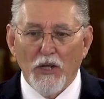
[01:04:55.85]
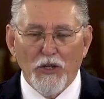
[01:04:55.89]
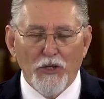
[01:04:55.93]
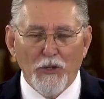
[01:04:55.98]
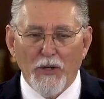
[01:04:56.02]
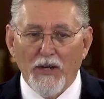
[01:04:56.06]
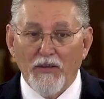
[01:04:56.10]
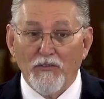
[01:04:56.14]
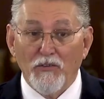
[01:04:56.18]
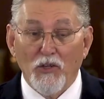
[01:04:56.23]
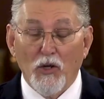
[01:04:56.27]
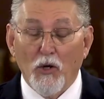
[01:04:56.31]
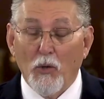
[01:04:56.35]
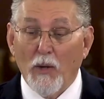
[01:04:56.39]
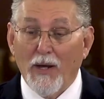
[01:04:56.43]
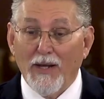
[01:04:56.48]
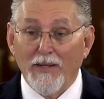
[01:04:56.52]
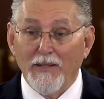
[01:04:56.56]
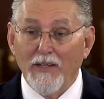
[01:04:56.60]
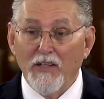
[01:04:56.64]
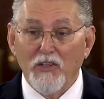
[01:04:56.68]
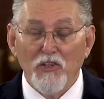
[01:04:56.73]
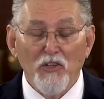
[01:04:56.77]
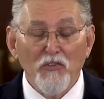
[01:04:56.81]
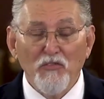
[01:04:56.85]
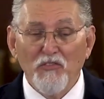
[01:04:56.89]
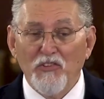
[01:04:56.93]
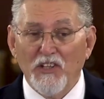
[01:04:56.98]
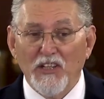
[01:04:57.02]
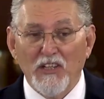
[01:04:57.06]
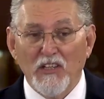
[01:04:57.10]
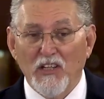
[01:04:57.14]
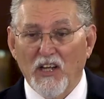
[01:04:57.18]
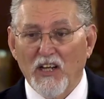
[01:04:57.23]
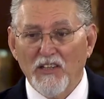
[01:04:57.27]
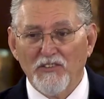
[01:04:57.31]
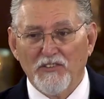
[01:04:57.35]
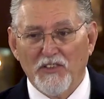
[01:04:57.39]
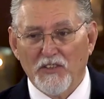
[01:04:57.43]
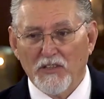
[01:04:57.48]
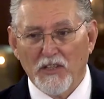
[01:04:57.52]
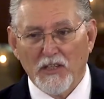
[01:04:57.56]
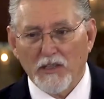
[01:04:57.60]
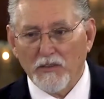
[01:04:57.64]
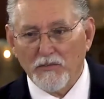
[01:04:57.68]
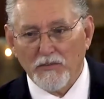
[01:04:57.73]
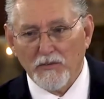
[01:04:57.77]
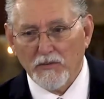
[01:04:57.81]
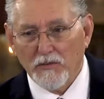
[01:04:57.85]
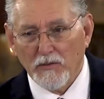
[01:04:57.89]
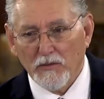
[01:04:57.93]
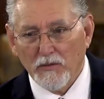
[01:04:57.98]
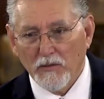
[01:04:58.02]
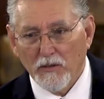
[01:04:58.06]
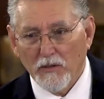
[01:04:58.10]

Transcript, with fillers: you have no idea. You've seen lots of things.